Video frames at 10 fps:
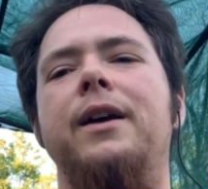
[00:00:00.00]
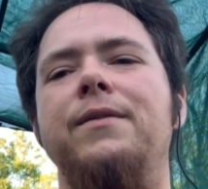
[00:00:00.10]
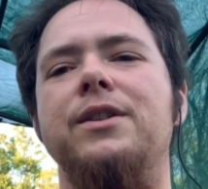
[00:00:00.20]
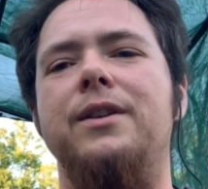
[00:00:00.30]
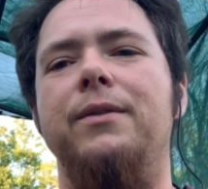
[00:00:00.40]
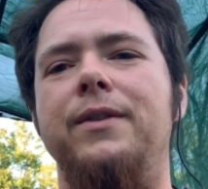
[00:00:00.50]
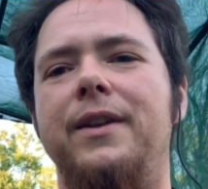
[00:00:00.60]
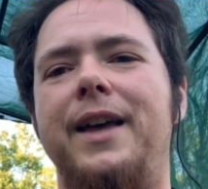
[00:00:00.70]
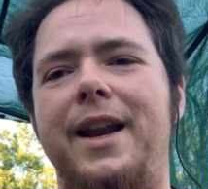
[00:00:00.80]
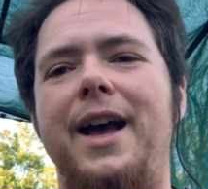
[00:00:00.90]
I've discovered
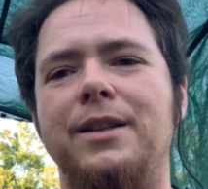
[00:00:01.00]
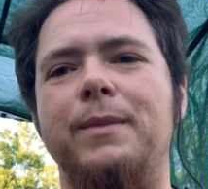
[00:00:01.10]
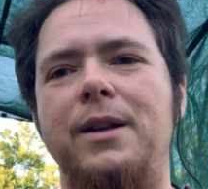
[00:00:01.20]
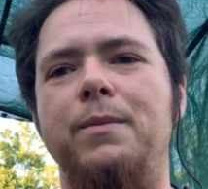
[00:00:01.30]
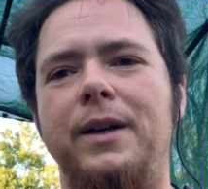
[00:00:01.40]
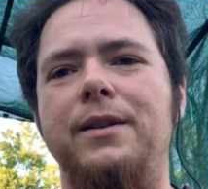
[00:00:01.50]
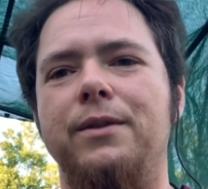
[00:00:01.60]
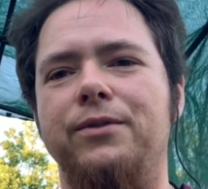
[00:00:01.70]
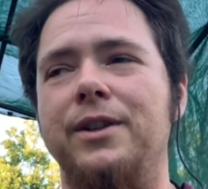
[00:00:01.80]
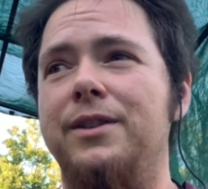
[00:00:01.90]
that has made a big
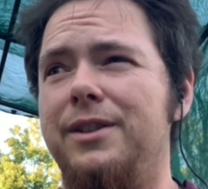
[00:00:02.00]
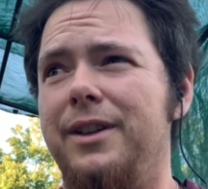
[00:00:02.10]
difference.